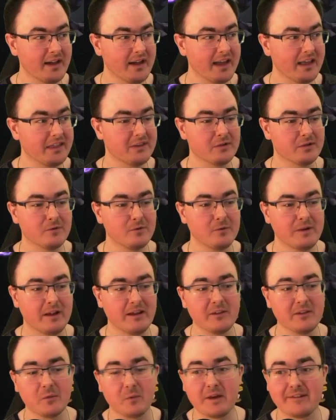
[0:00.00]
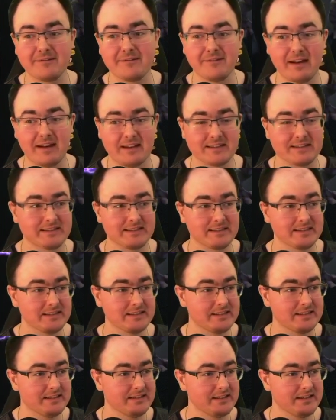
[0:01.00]
get thrown out of the way fast.
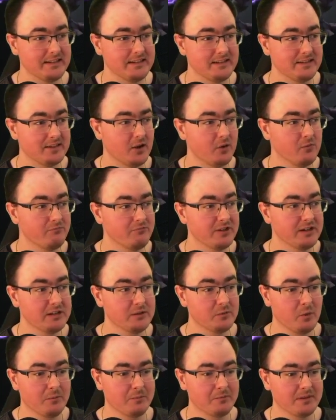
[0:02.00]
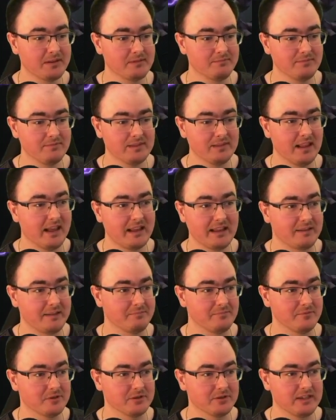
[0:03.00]
You don't really want to be letting
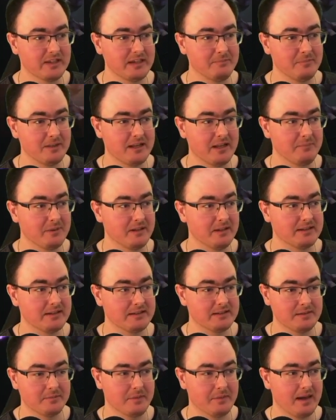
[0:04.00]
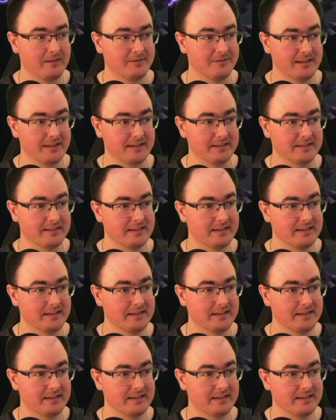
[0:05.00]
him just keep manipulating the battlefield.